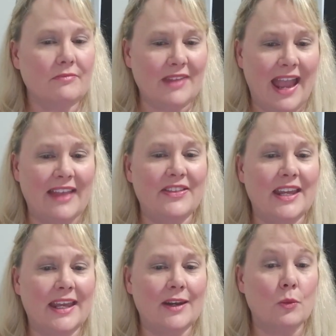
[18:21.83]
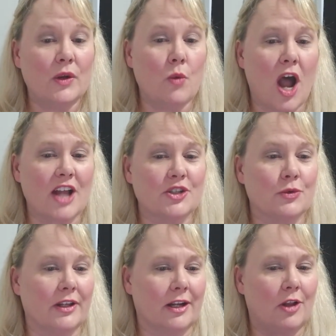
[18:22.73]
And then we watched
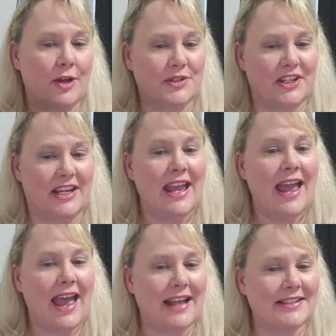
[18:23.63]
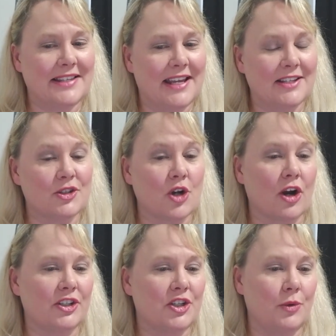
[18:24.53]
really closely as things
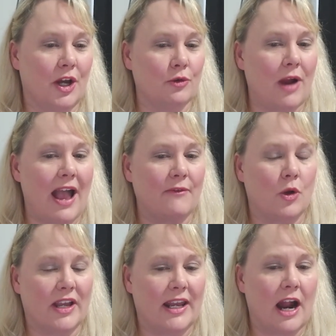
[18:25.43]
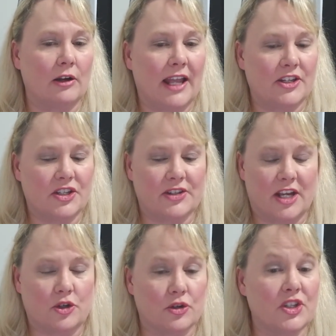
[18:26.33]
started to unravel in our
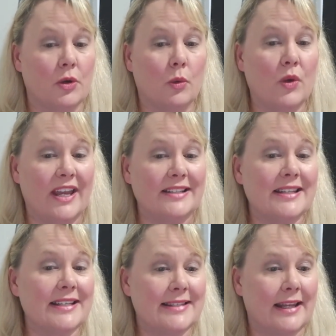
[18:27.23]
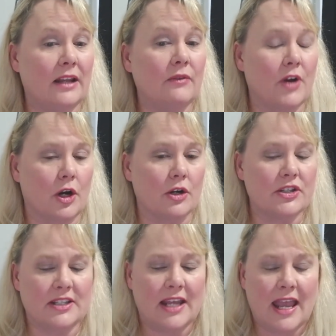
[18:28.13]
legislature. So it went to the Senate
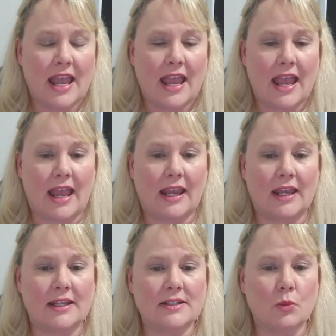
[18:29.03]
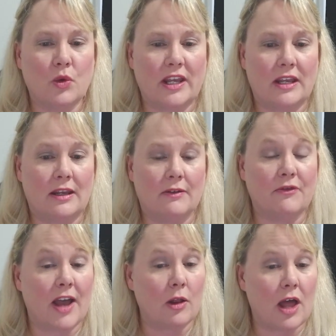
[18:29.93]
first, and we
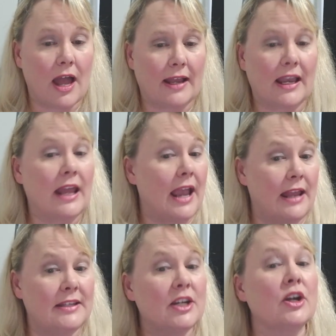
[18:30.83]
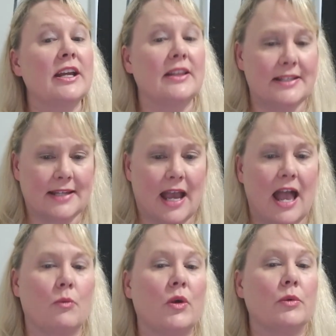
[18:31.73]
felt like, and during this
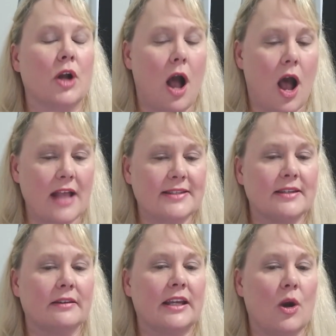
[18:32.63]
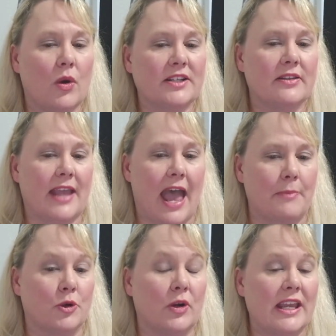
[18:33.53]
time, we were constantly going to the
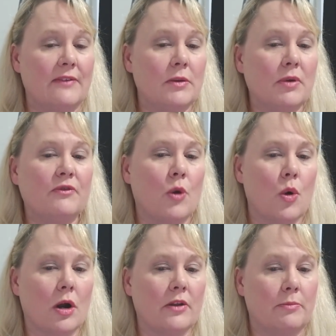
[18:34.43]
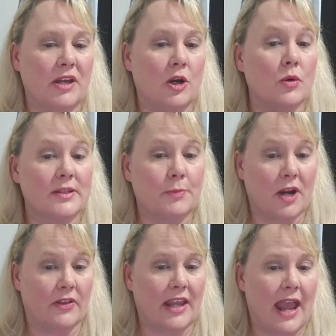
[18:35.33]
Capitol. Even before the bill was
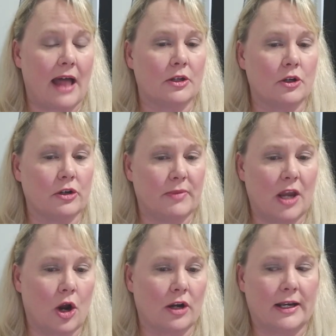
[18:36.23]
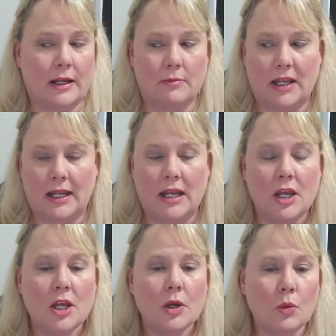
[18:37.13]
put on the calendar to be heard in a committee,
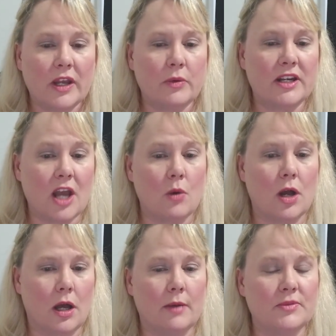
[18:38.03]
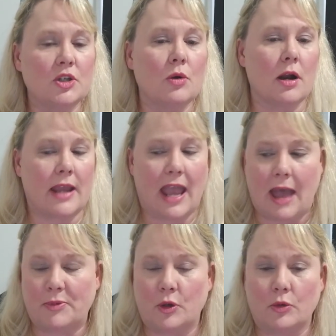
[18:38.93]
we would go up to our
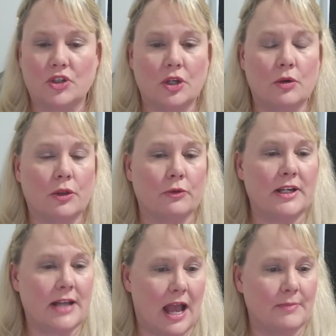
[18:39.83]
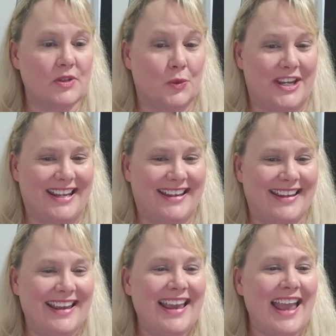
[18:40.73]
Capitol 2 to 3 times a
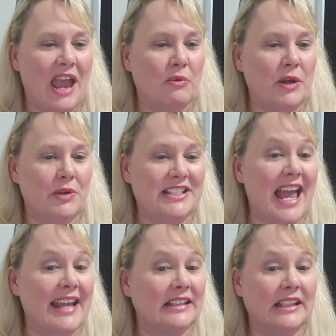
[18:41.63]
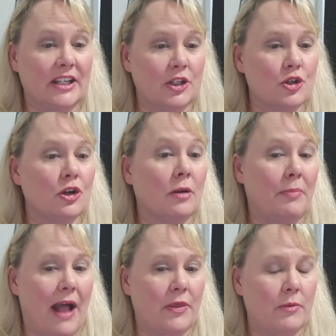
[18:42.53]
week, and we would take literature
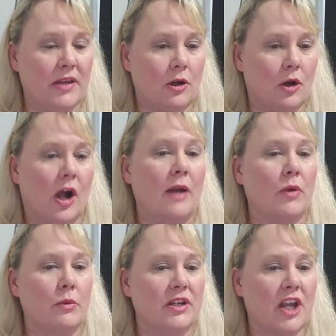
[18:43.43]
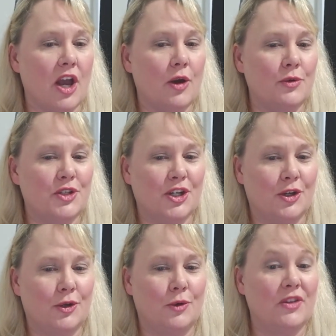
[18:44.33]
about the bill, and we would go
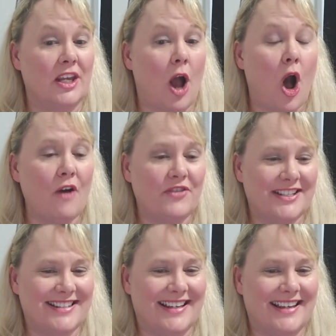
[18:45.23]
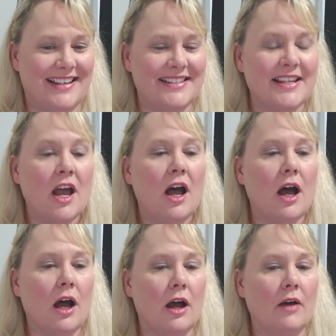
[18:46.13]
to the offices
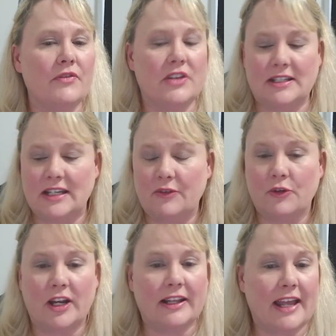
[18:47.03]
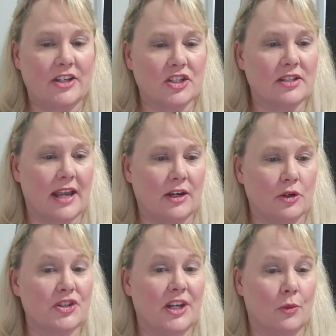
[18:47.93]
of the different
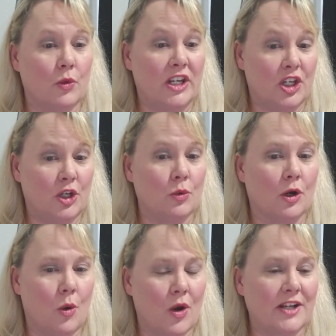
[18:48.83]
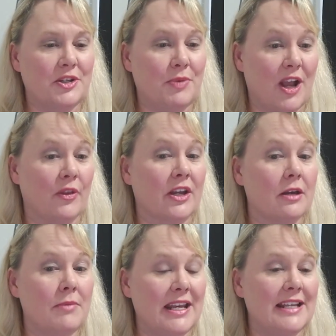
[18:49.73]
legislators that we knew were going to be on the
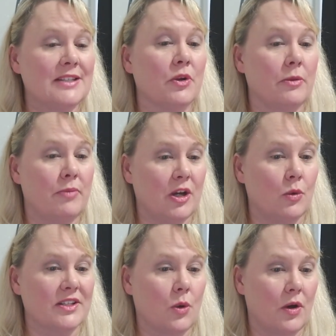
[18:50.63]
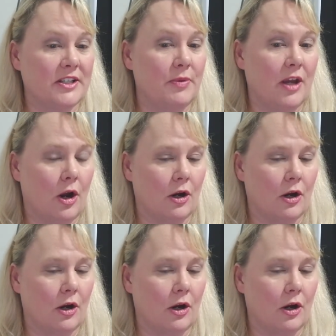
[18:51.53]
committees where the bill was going to be heard.